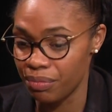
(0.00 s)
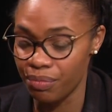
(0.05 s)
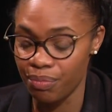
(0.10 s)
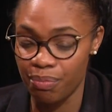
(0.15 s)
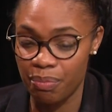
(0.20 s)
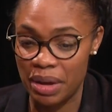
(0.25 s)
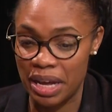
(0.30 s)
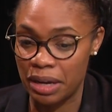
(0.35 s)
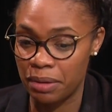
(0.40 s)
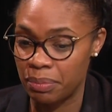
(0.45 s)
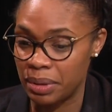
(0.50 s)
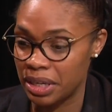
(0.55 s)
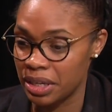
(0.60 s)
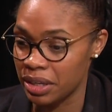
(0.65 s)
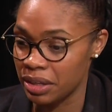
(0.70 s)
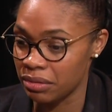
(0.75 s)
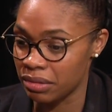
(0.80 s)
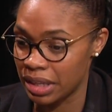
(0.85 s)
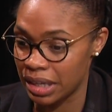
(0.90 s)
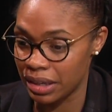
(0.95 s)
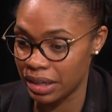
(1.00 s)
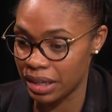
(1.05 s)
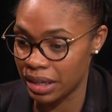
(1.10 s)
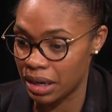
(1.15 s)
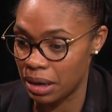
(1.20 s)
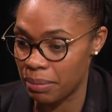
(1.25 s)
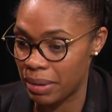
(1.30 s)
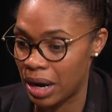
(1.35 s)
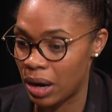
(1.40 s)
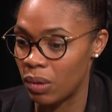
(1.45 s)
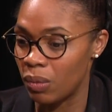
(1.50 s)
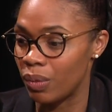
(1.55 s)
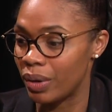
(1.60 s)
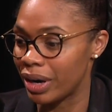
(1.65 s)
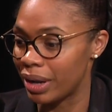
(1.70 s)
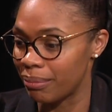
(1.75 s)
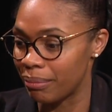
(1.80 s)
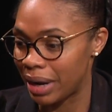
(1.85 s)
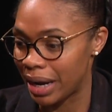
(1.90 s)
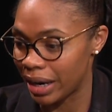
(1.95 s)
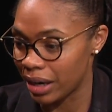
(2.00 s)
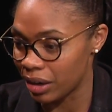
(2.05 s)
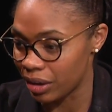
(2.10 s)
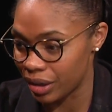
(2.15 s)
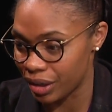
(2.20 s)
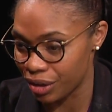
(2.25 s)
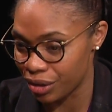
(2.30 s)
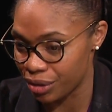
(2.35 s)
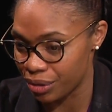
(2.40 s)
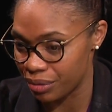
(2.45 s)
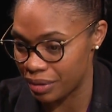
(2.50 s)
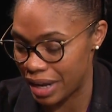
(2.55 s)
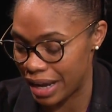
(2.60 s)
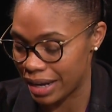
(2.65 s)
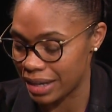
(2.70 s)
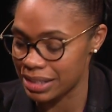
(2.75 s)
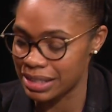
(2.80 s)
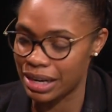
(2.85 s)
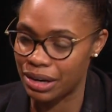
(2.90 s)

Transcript: maybe thinking about, what am I going to do next?